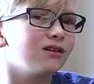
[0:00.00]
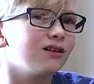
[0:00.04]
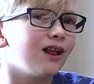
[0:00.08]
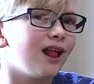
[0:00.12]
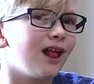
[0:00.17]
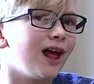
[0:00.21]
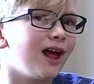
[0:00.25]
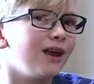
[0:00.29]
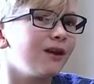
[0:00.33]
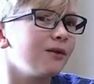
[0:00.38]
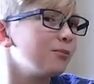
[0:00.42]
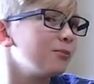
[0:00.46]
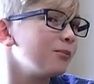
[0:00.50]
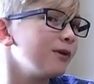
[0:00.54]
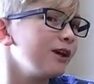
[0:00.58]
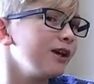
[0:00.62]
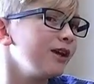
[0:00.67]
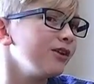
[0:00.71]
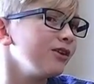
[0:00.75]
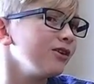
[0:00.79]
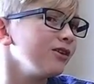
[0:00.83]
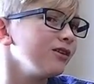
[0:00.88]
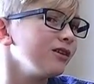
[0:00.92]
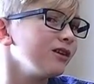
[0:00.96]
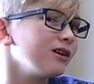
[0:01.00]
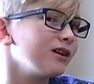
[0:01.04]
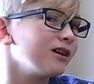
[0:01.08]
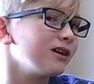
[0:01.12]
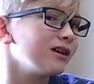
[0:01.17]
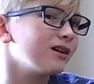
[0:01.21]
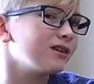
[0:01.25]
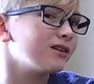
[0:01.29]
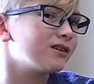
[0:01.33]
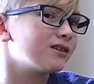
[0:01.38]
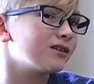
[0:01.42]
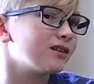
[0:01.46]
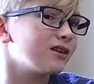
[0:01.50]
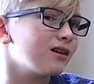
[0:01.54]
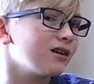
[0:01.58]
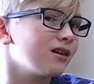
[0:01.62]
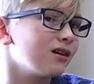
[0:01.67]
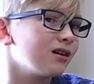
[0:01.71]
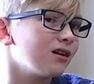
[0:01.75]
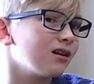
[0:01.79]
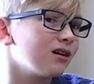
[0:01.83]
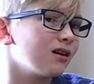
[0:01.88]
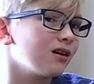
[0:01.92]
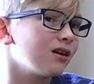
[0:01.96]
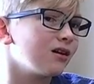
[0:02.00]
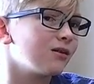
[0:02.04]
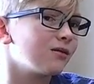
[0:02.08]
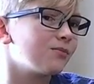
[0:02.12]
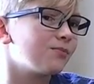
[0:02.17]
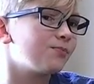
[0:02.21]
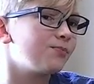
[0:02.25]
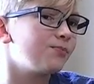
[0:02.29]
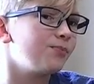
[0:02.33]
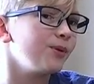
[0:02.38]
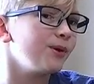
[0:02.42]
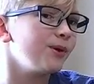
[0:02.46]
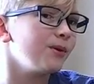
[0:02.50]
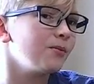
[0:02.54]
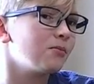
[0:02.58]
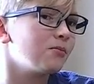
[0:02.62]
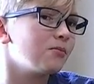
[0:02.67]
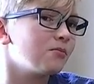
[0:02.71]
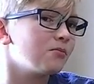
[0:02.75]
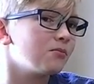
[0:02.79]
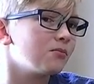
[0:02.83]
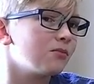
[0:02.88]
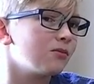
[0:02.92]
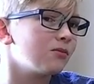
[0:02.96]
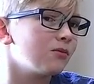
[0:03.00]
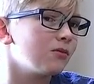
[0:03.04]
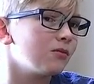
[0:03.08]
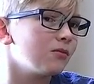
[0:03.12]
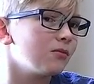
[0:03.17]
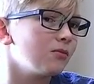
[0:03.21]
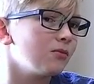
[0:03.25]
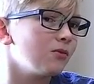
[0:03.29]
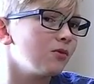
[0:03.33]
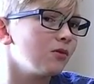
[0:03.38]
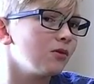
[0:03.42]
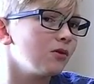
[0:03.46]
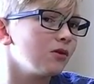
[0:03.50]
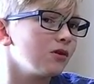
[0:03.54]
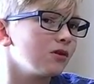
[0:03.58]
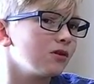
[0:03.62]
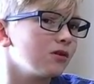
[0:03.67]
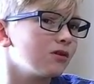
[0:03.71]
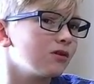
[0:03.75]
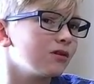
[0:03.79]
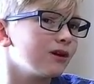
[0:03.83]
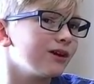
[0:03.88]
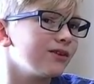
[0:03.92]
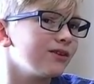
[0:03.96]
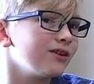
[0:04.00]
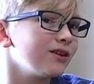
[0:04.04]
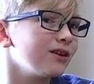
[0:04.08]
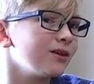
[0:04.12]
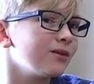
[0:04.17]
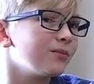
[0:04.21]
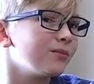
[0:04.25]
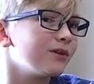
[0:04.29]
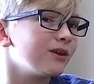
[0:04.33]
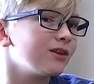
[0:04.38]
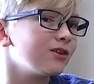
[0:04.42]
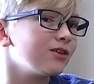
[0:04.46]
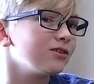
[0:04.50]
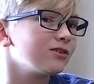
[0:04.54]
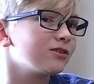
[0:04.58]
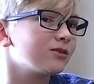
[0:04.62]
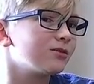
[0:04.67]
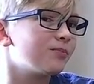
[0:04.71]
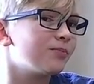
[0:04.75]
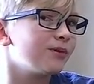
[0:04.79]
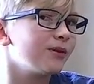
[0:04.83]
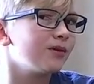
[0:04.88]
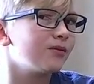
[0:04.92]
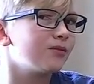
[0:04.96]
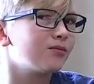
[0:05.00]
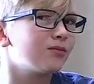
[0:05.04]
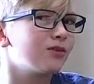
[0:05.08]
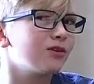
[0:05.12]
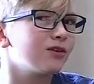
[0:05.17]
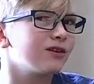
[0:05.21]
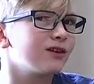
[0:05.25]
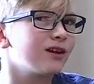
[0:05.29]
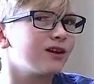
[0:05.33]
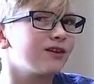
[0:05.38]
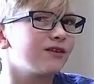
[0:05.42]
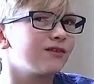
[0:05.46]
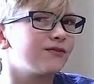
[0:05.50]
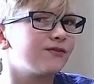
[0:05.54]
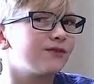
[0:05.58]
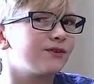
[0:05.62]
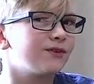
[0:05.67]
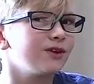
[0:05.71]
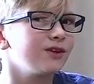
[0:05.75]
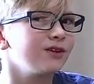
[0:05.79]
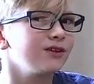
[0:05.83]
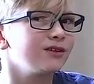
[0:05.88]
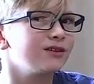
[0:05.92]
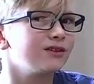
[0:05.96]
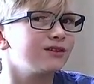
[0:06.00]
And a meter is a bit more, I think a meter is a bit more than a foot.